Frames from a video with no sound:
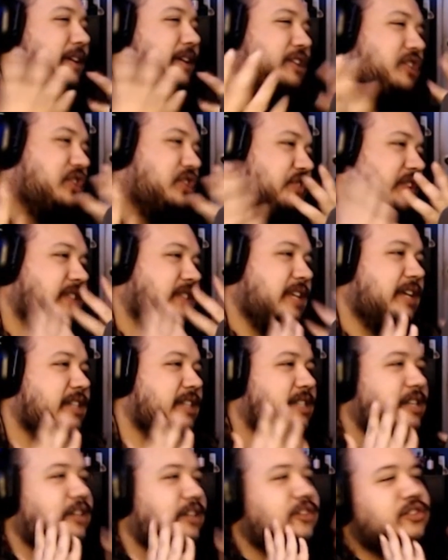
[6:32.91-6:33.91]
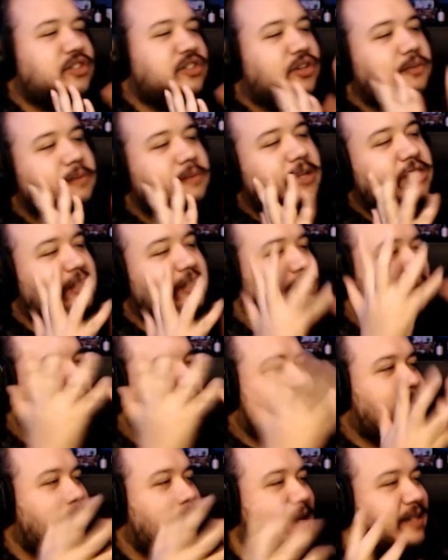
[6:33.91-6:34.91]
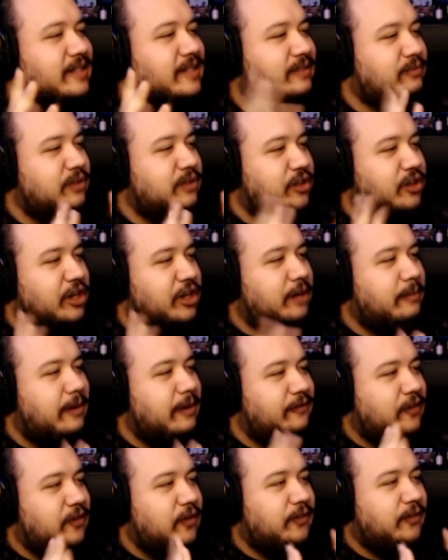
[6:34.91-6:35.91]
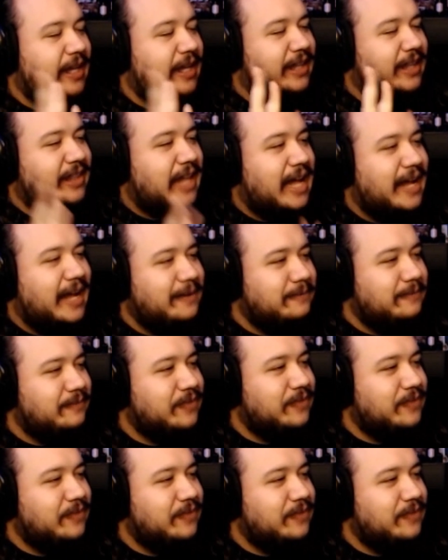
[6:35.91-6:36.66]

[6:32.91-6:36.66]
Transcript: It just feels like it's a little too much in my space when you're near my phone like that.